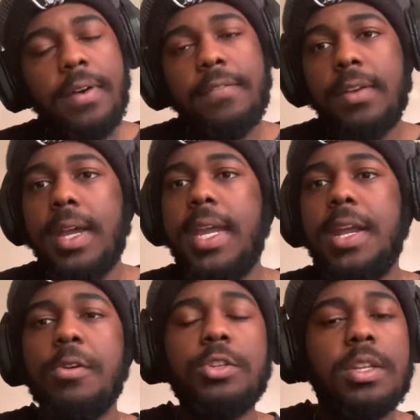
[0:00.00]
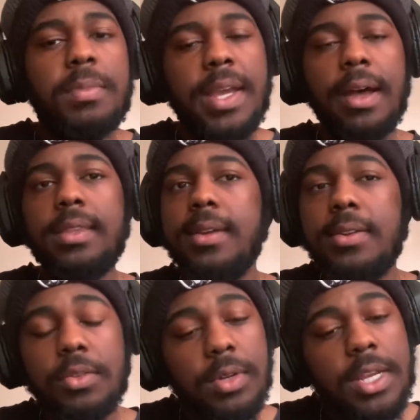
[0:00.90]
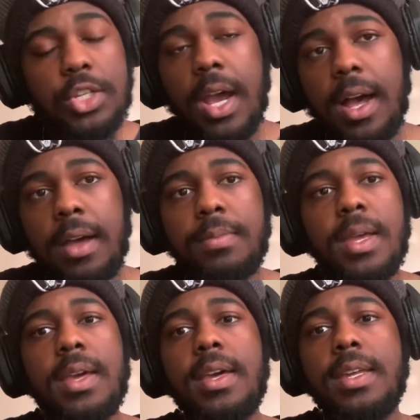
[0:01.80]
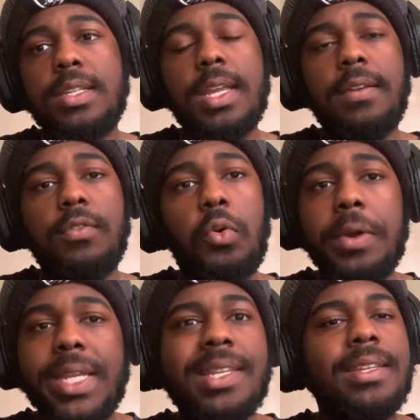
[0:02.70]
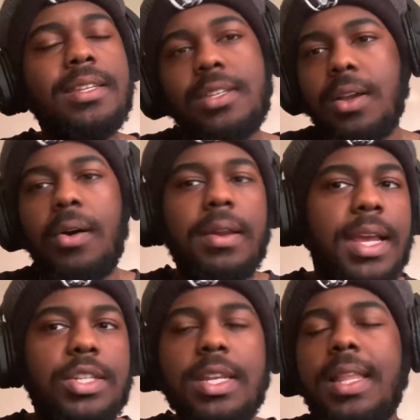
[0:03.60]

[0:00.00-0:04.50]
I feel like heroes should be out there and do their job instead of quitting and all that shit.